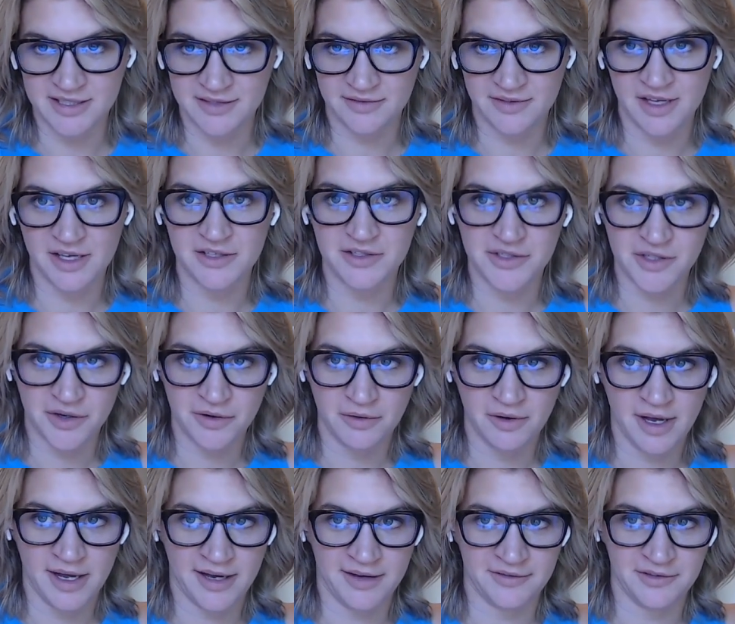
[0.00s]
if they
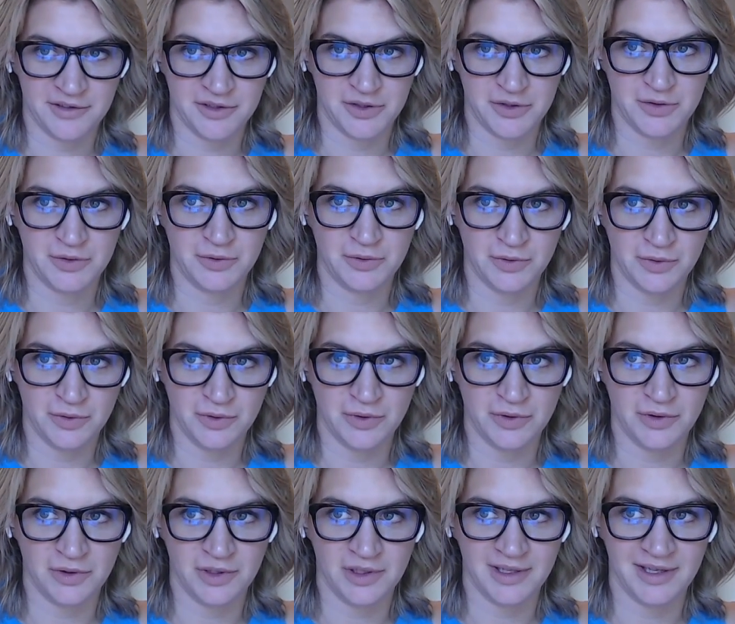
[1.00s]
don't have a
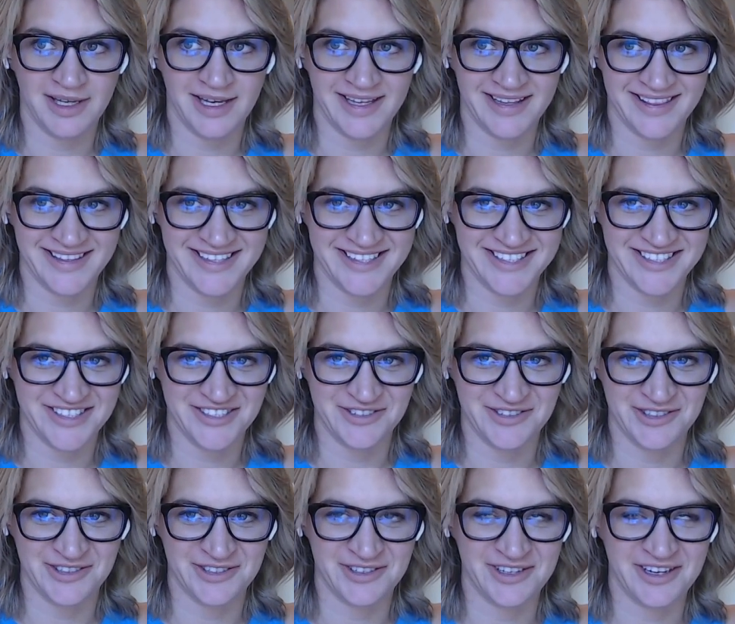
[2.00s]
tool like this
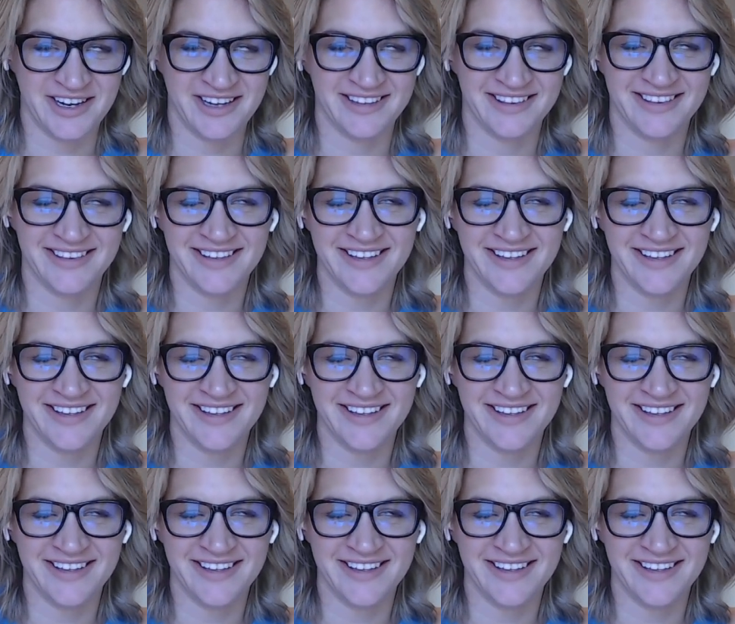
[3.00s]
or not